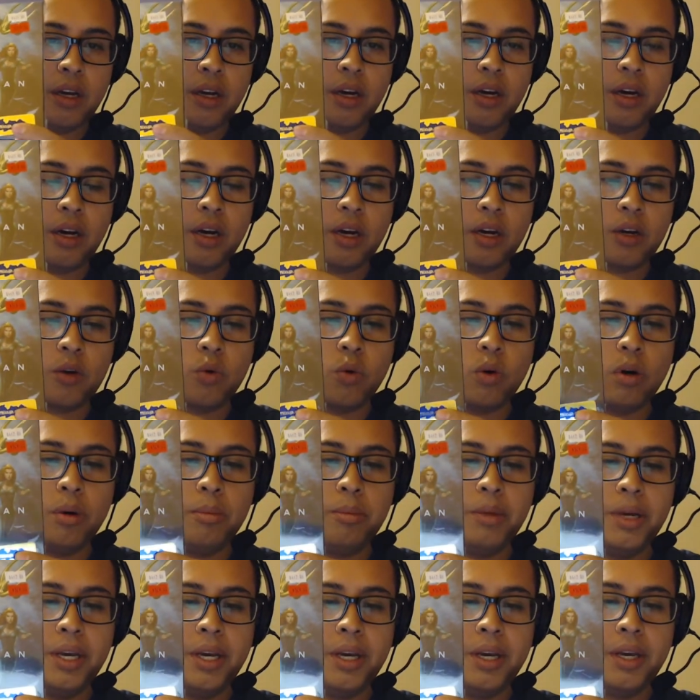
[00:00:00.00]
Aquaman.
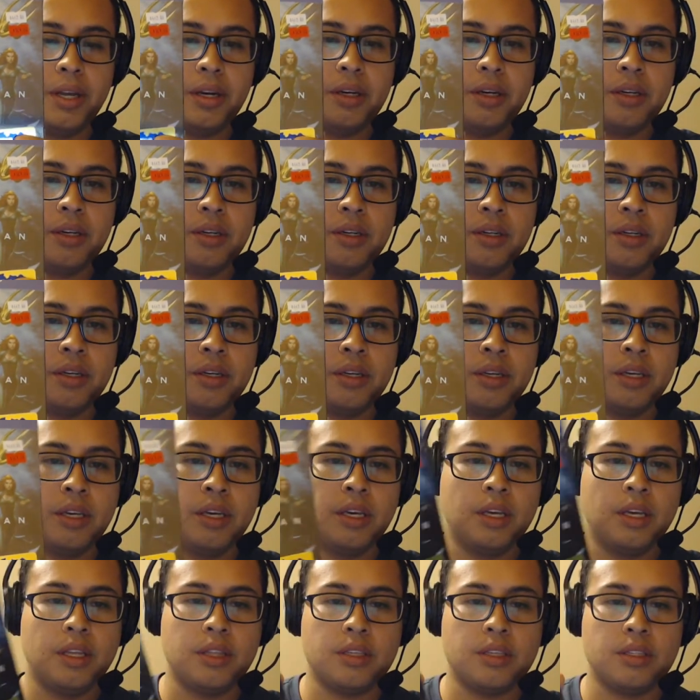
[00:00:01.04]

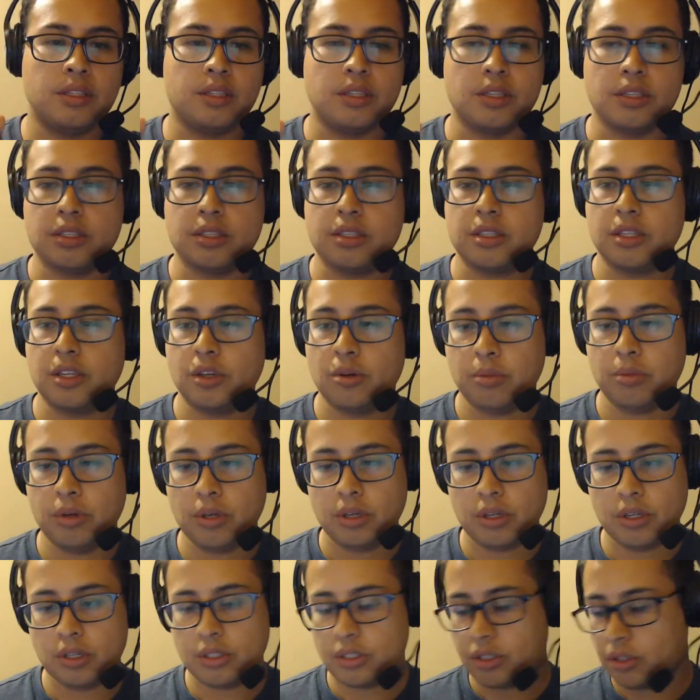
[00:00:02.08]
This is the
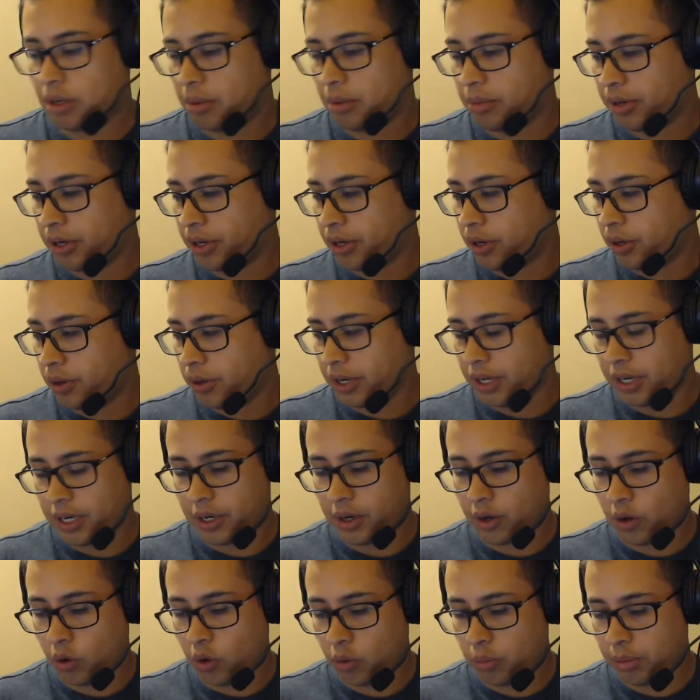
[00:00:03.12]
Steelbook, so I'm gonna go ahead and
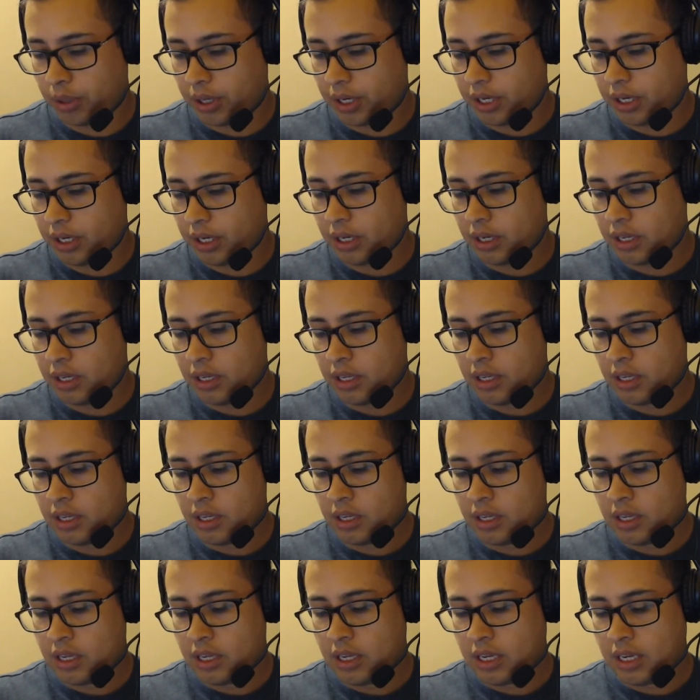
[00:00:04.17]
open it.
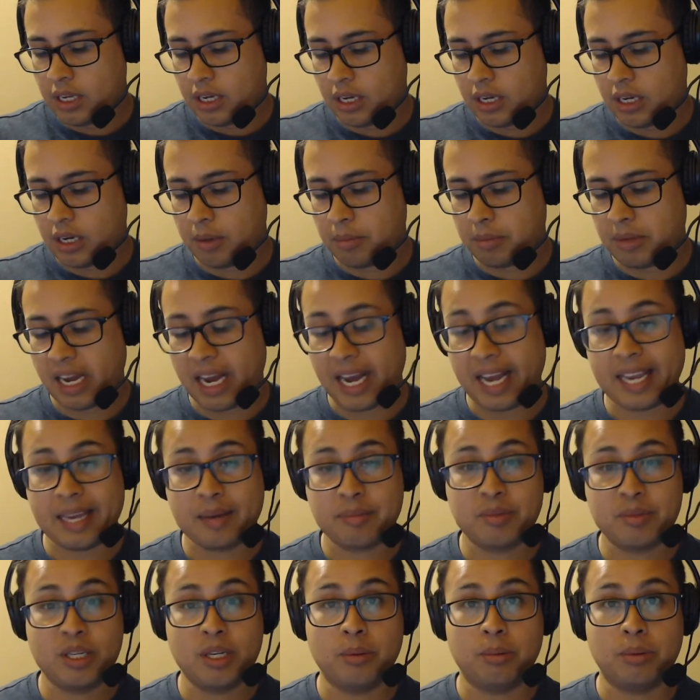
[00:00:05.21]
Um, I
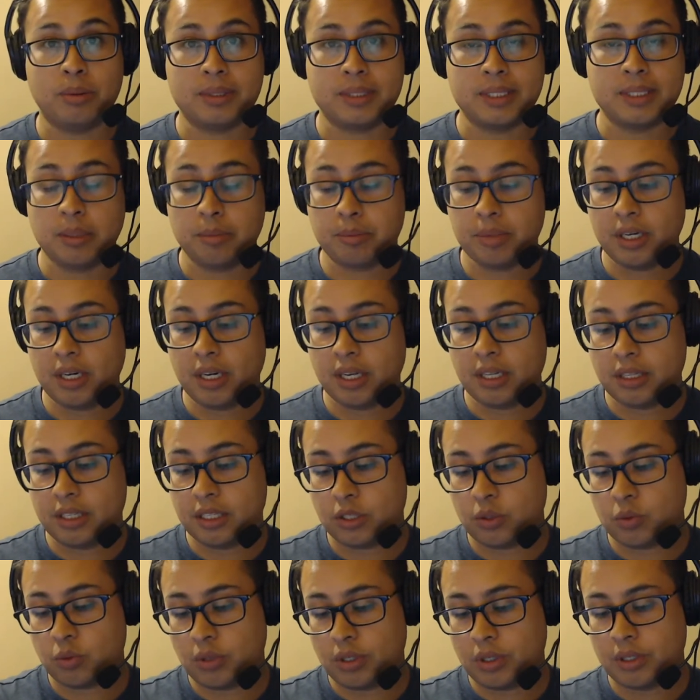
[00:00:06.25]
am double dipping on
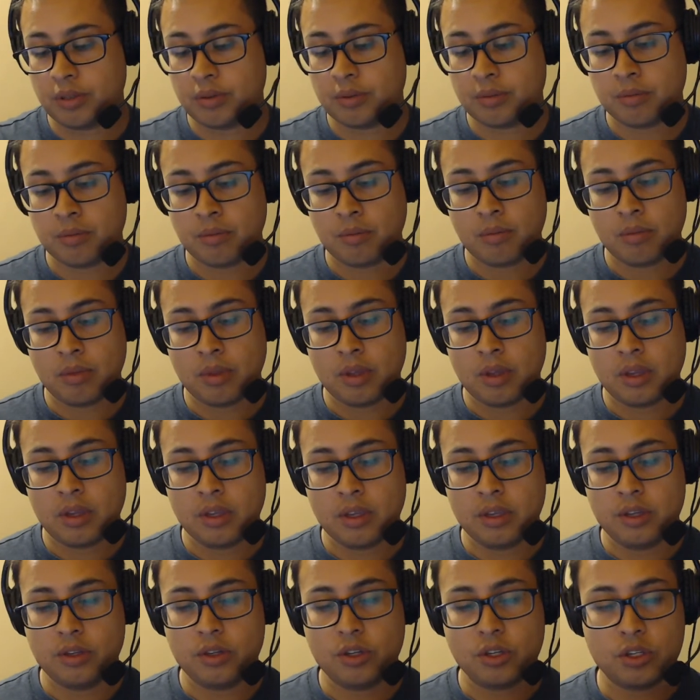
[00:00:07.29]
this one,
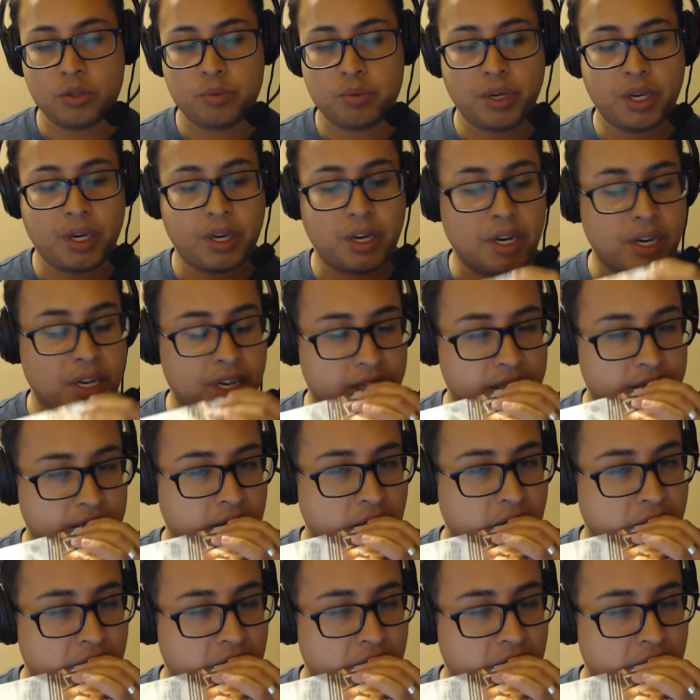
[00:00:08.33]
just because.